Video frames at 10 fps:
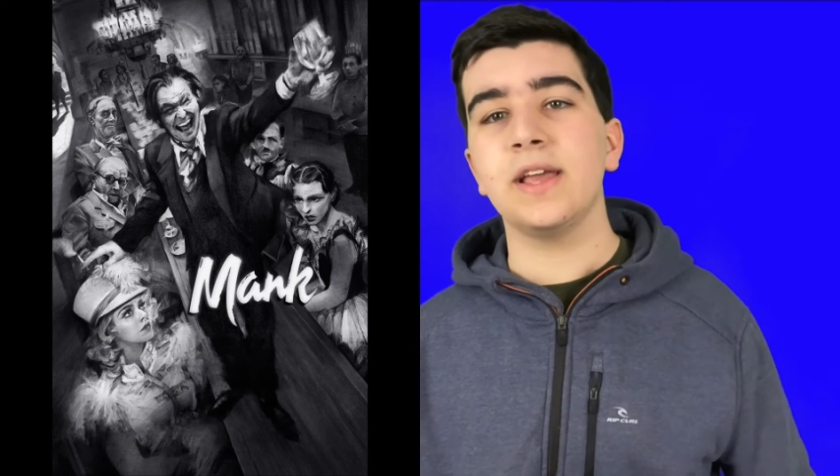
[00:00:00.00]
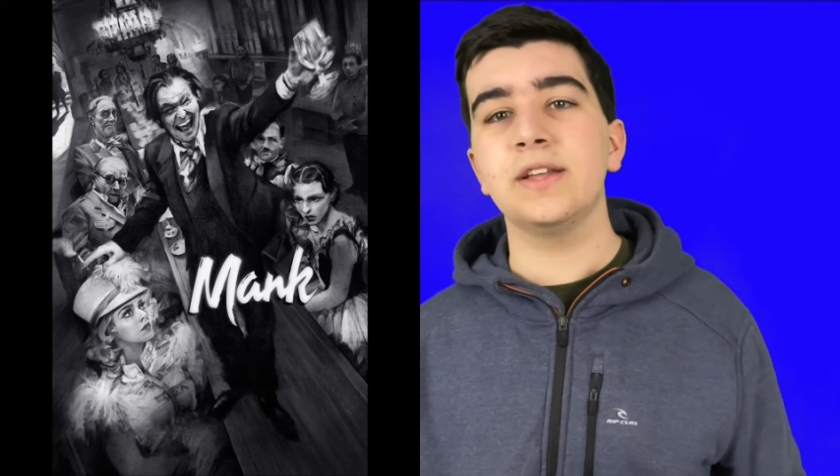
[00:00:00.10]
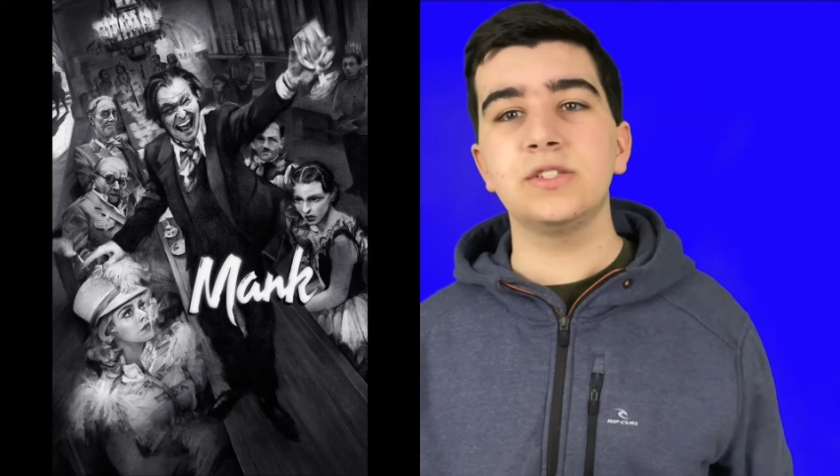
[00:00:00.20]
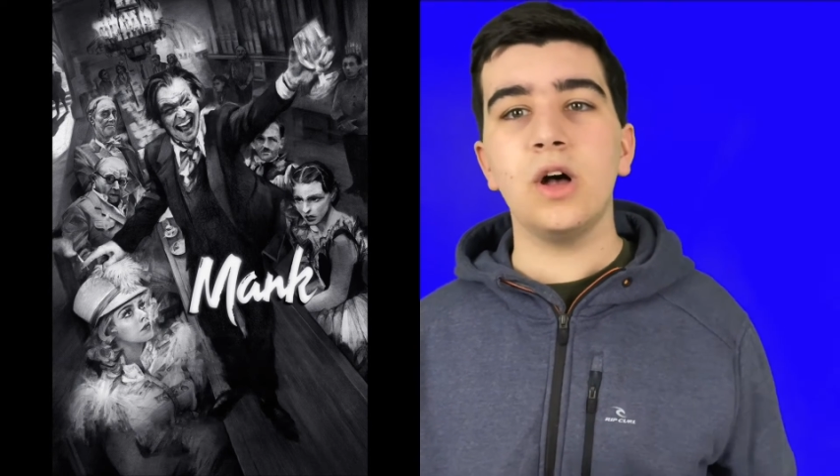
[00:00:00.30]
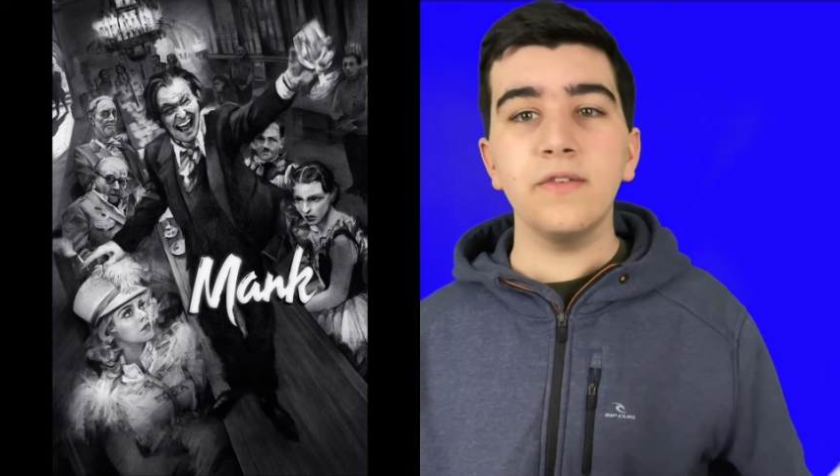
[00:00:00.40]

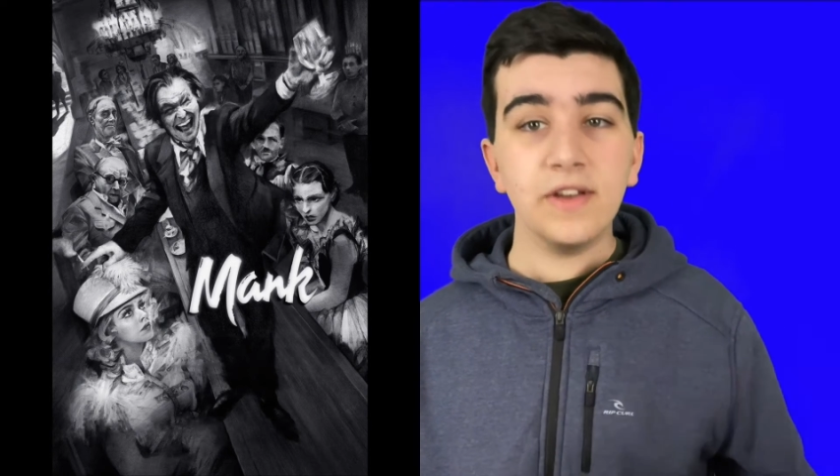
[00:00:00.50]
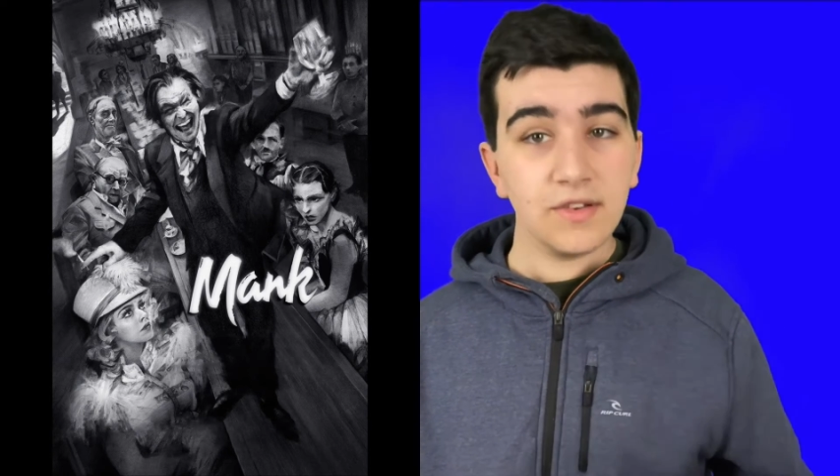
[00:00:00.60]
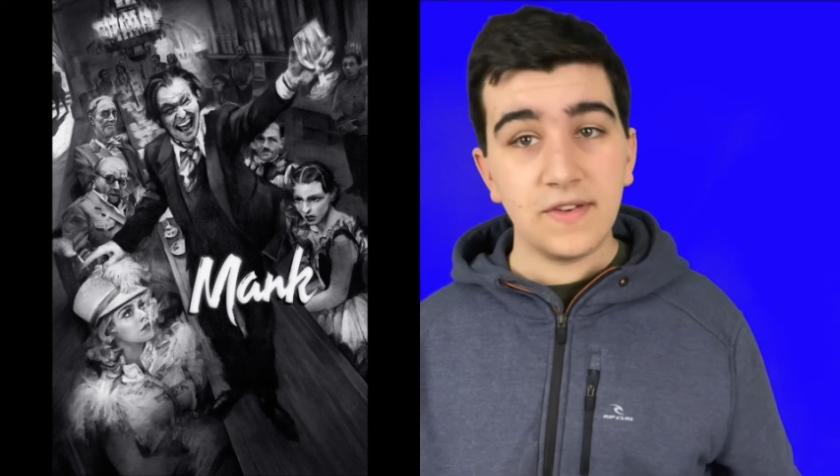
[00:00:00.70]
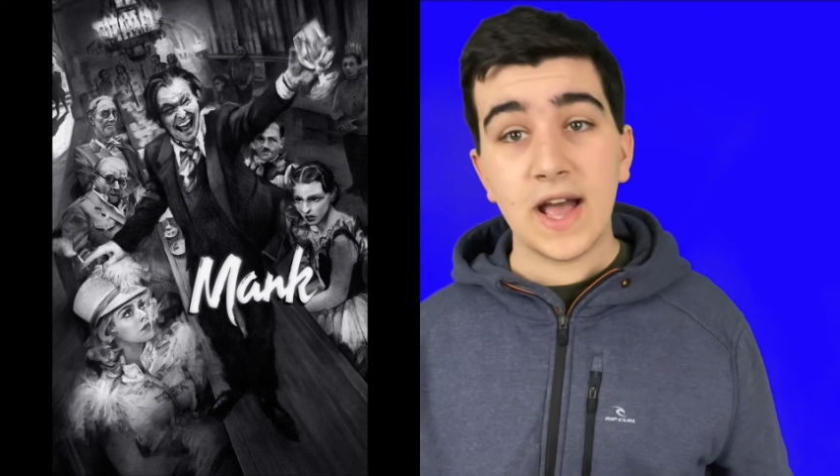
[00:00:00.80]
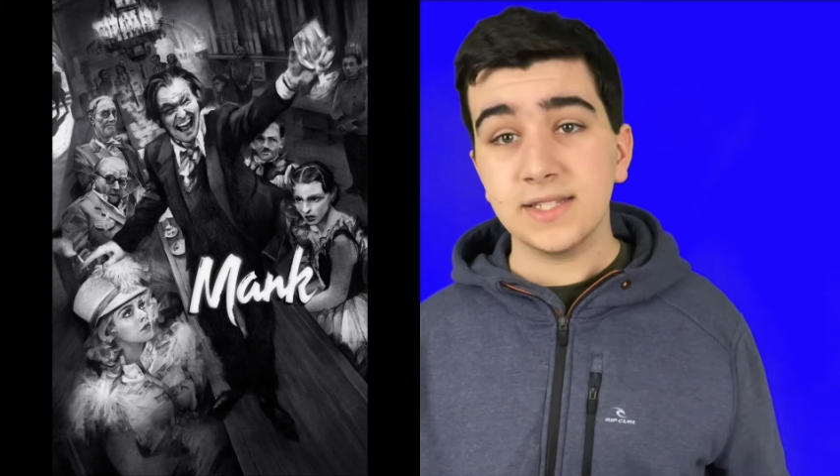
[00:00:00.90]
it's all very
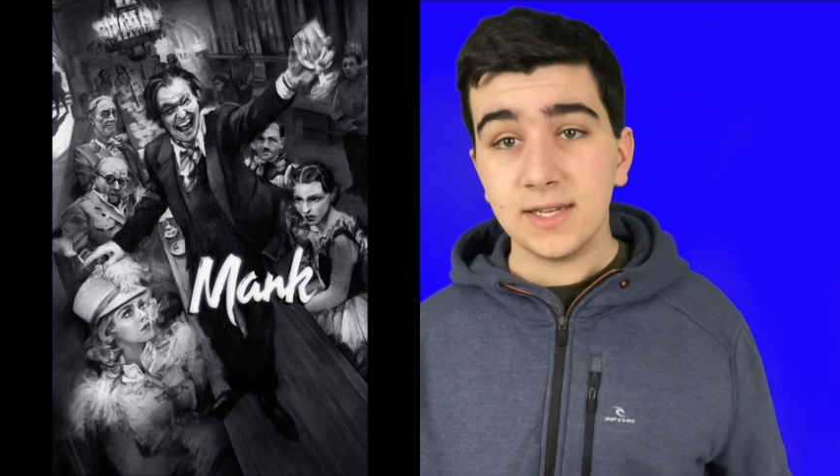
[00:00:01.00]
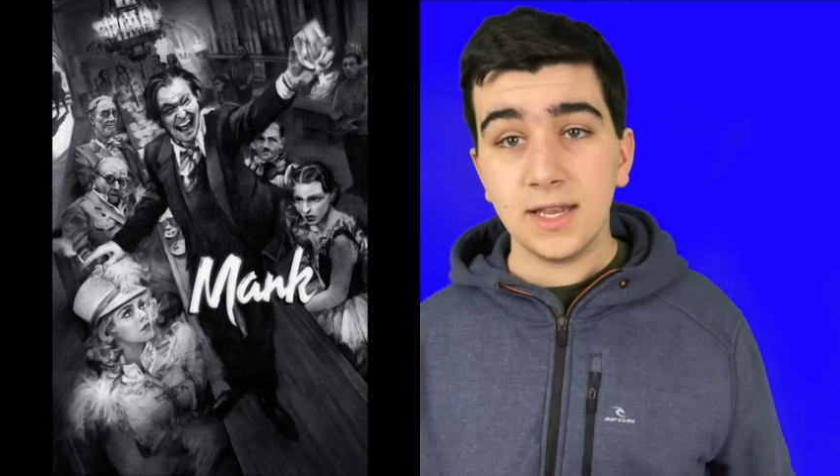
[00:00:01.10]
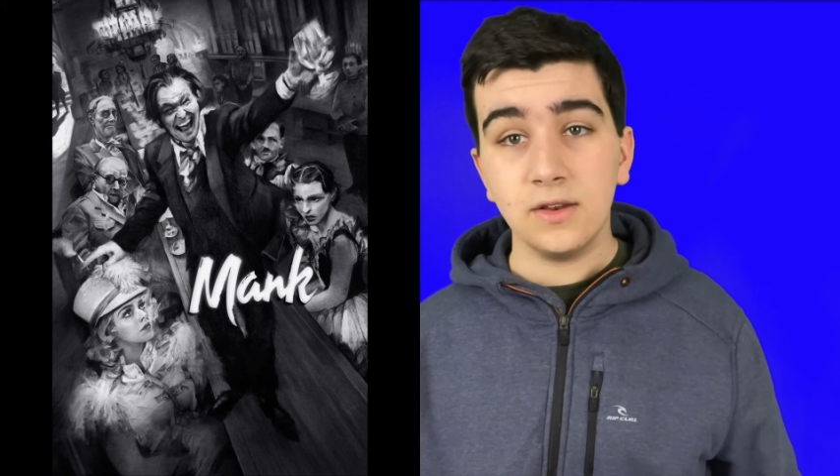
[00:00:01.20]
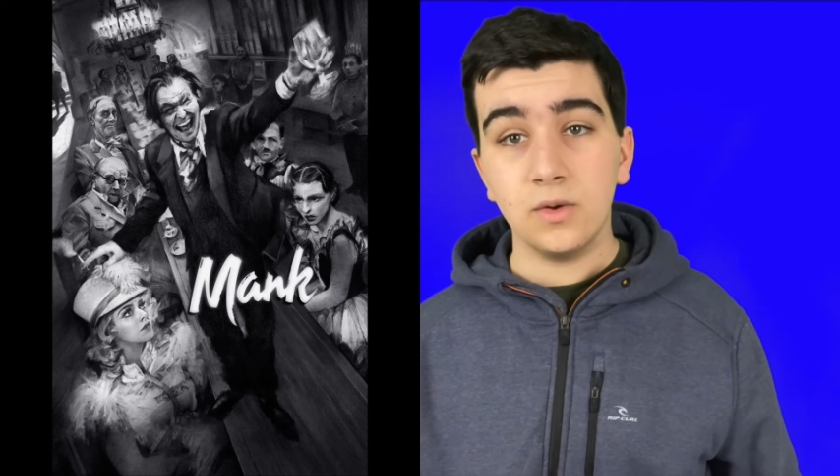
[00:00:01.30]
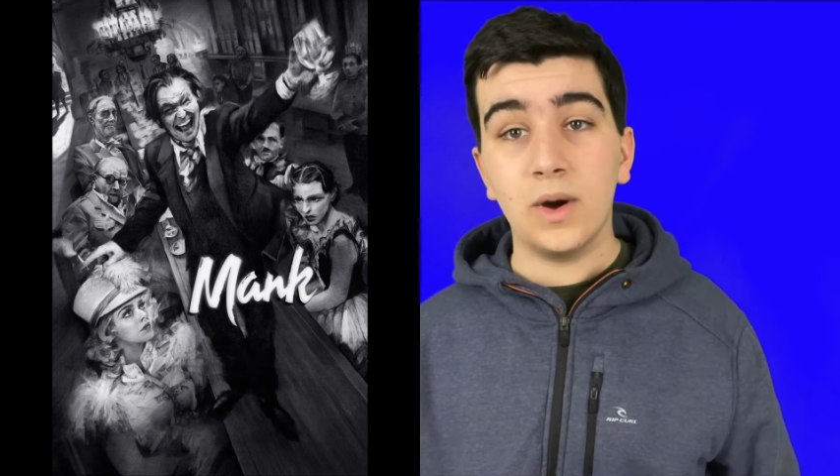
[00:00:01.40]

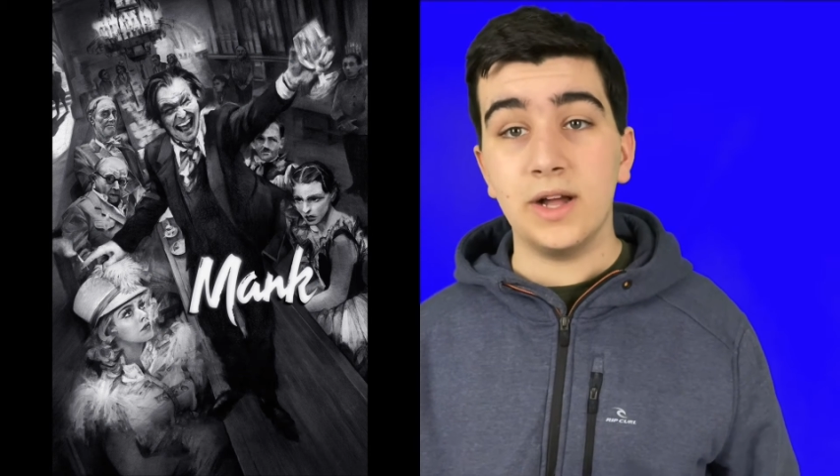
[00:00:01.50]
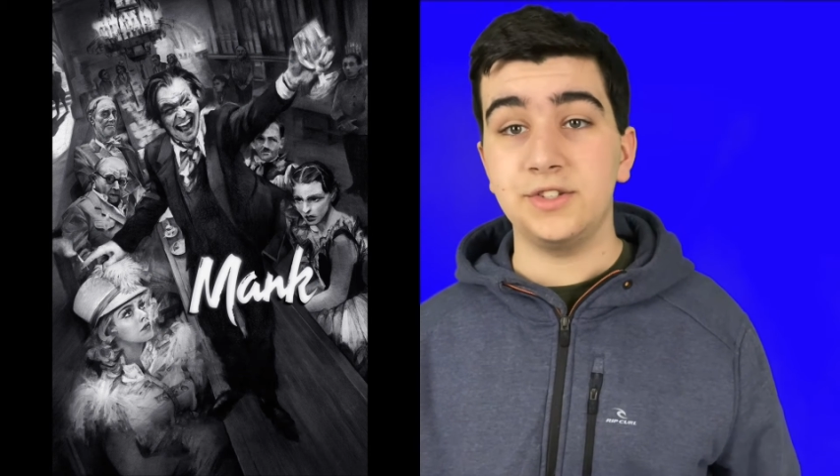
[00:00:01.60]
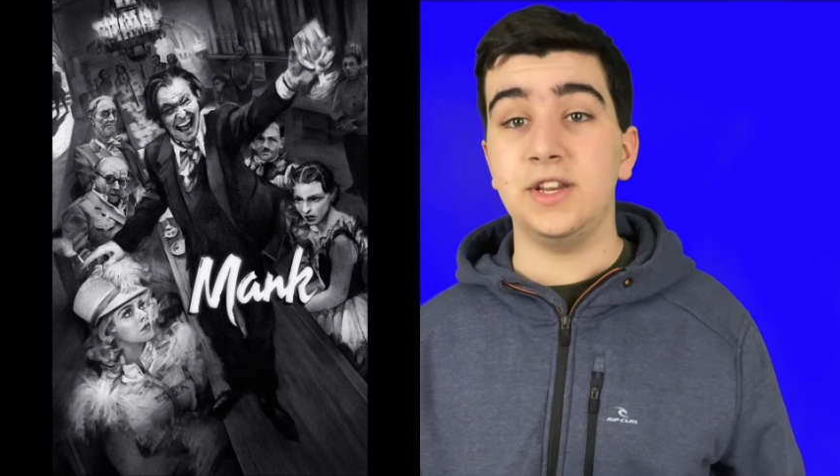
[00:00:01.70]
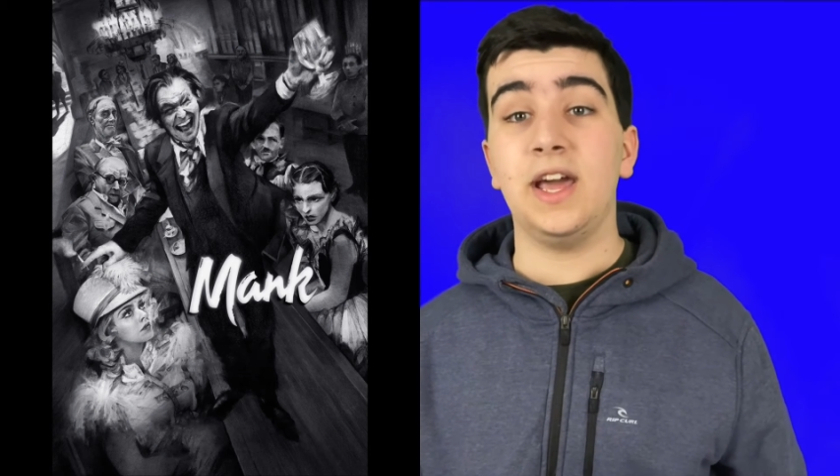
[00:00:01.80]
fascinating to watch. And